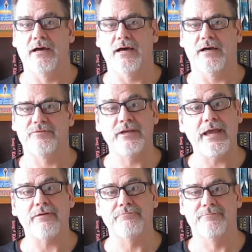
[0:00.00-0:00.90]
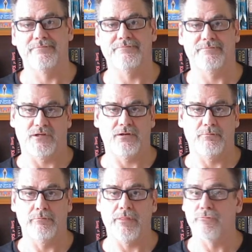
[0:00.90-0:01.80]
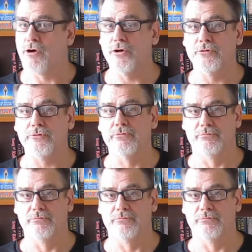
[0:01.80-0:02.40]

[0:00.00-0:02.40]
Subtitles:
The Road.